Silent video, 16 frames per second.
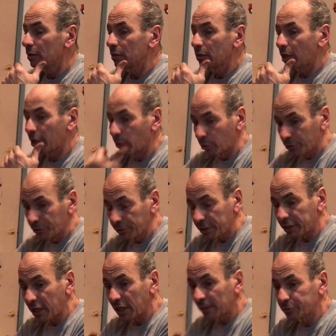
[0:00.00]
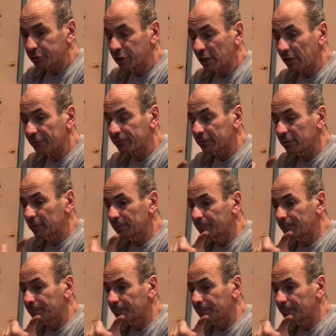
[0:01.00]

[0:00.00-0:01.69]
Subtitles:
I ordered the camshaft.